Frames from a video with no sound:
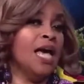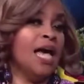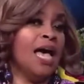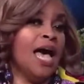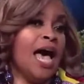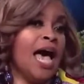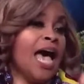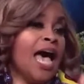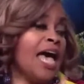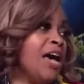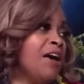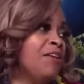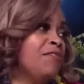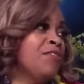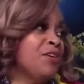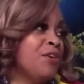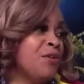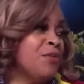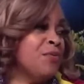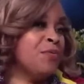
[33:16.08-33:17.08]
I have a
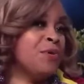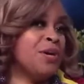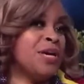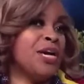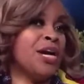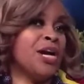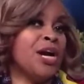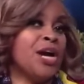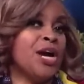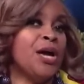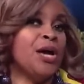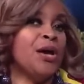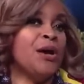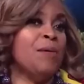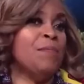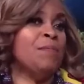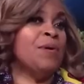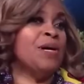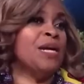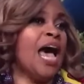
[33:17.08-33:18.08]
career,
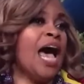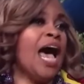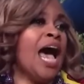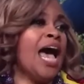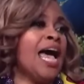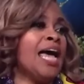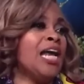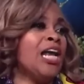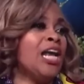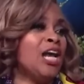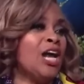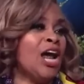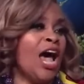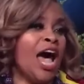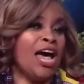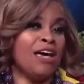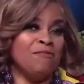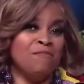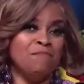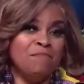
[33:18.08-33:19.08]
but
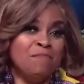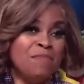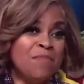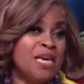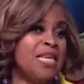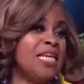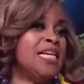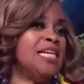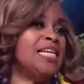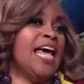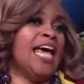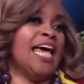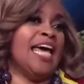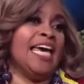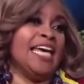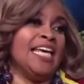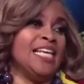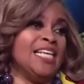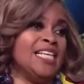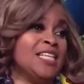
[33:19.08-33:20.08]
I many
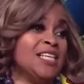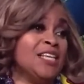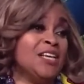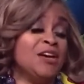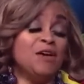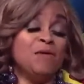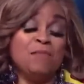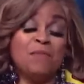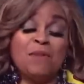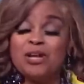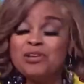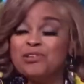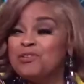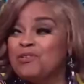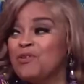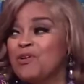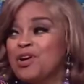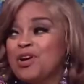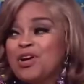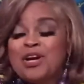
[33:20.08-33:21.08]
days, my
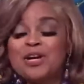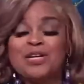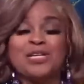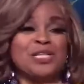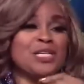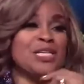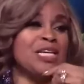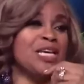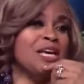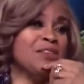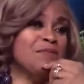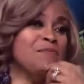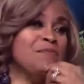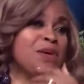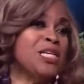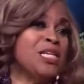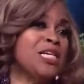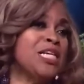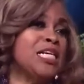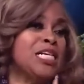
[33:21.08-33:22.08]
daughter, she has
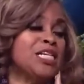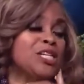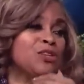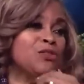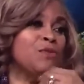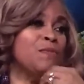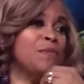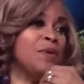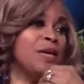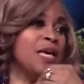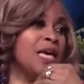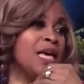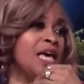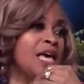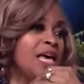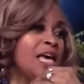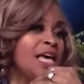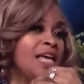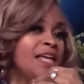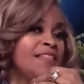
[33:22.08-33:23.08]
mentioned it to me,
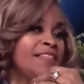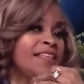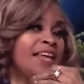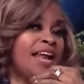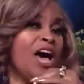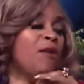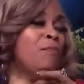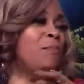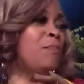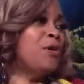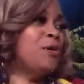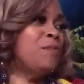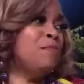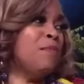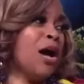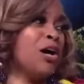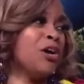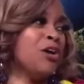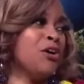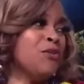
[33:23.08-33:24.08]
that I'll put
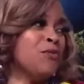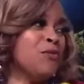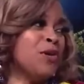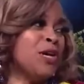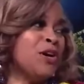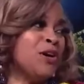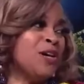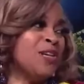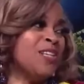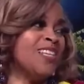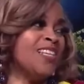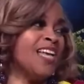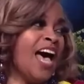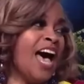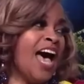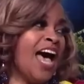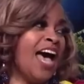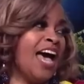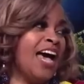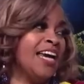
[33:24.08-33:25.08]
my career
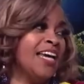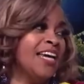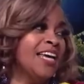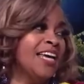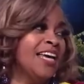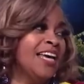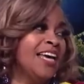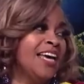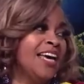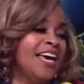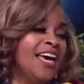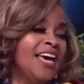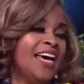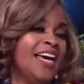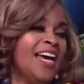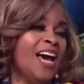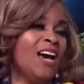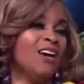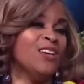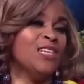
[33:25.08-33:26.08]
aside
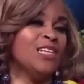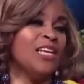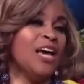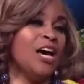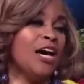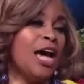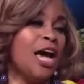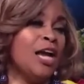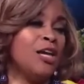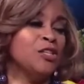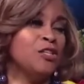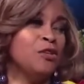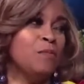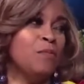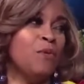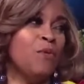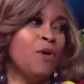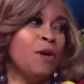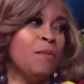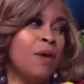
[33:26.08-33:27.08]
and I'll say, I gotta
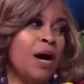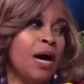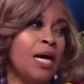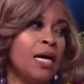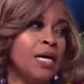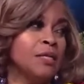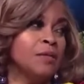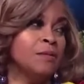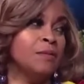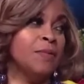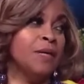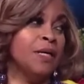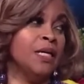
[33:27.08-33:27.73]
support my husband